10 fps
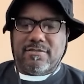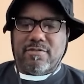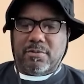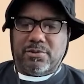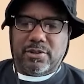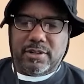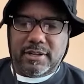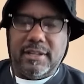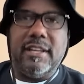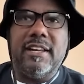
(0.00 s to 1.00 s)
Welcome to
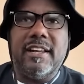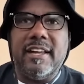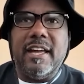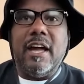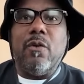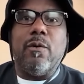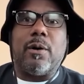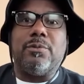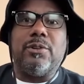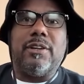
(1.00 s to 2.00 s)
another,
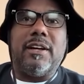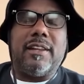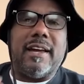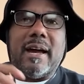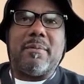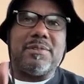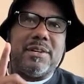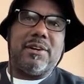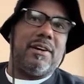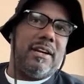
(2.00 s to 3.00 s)
welcome to another
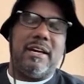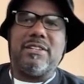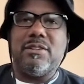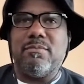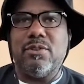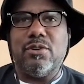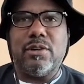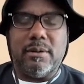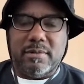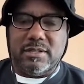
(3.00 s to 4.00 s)
episode of Legacy Moves.
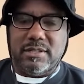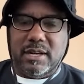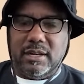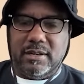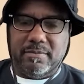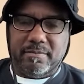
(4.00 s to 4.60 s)
Give me a second.